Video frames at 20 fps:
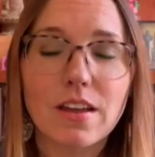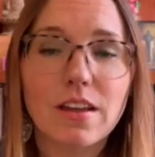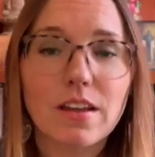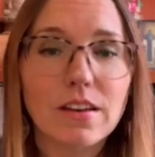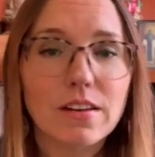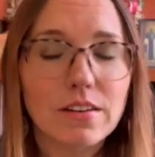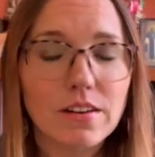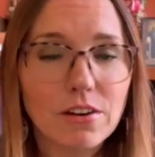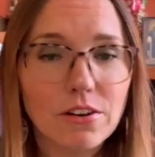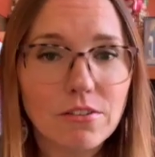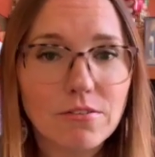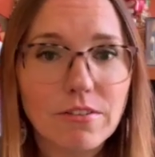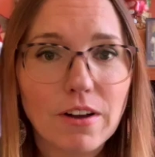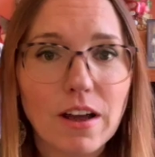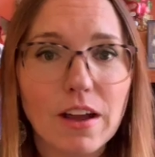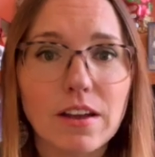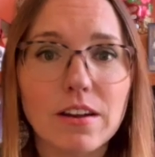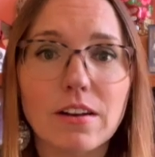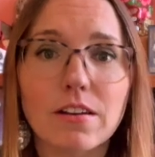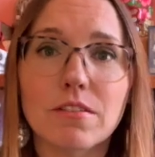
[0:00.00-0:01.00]

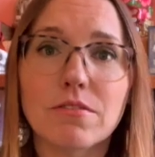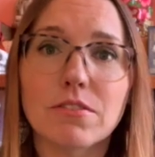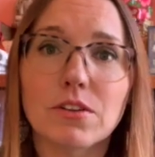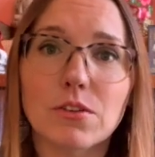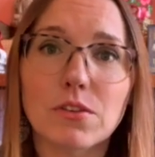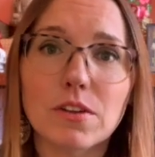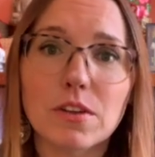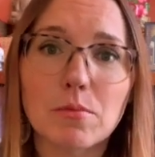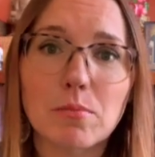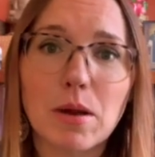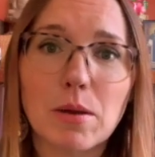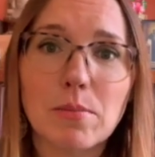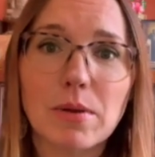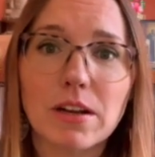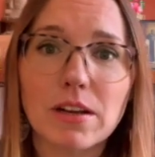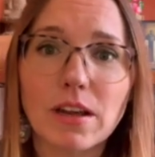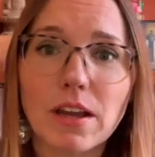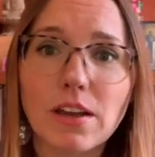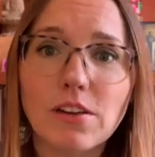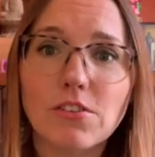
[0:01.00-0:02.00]
Terrified of losing my
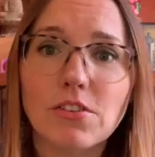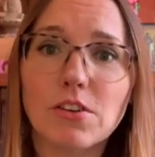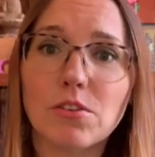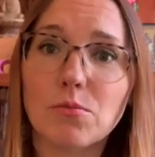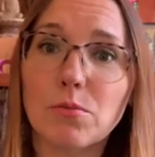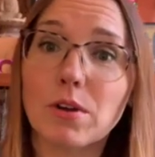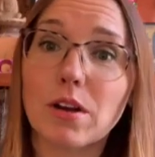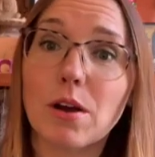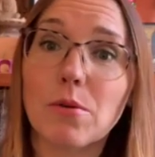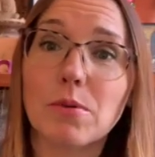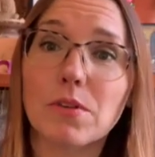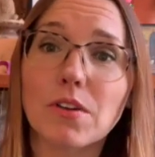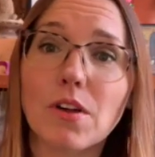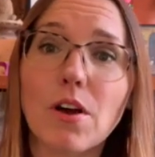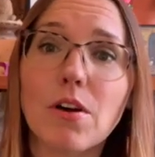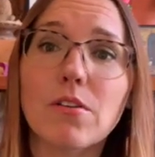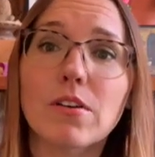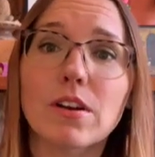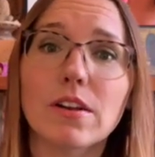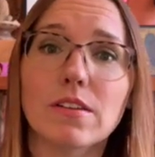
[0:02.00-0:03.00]
medication when I was
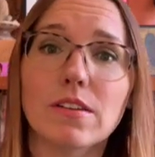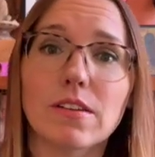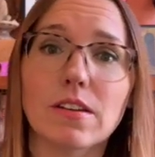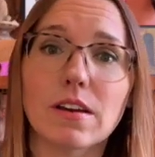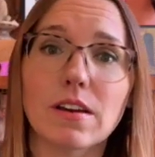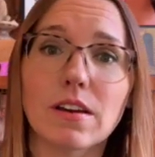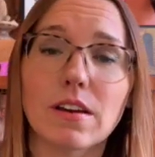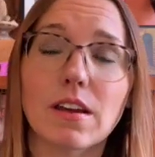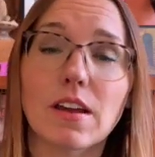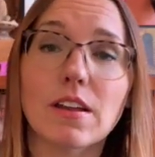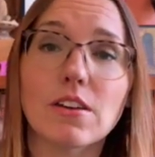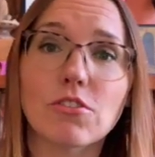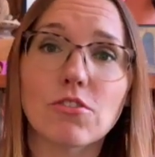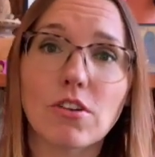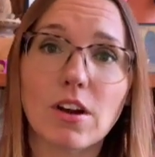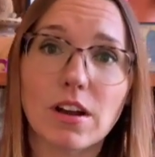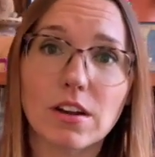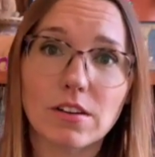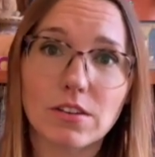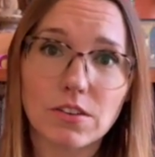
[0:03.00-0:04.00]
already sick and
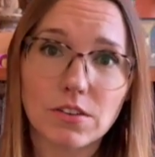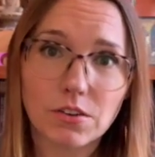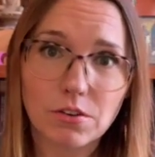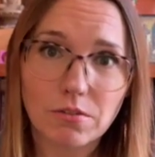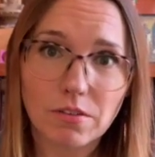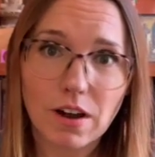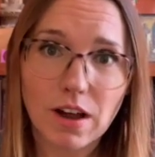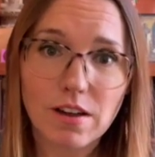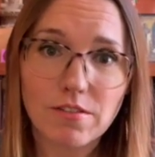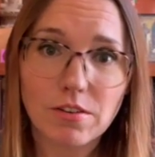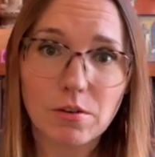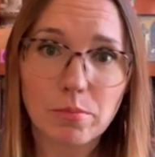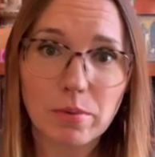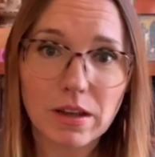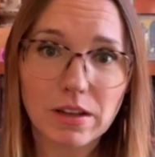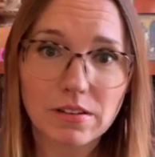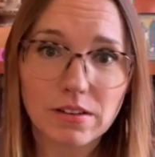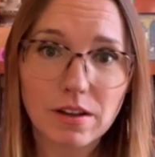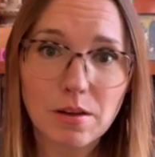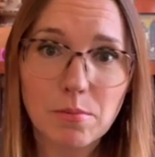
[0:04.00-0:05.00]
trying to survive a
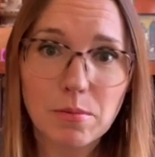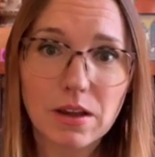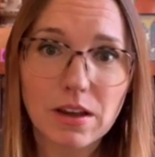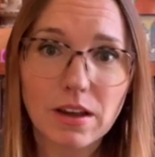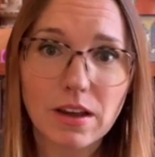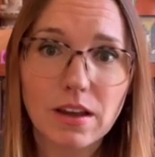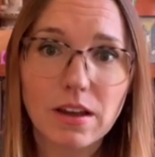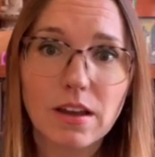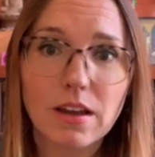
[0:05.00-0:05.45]
pandemic,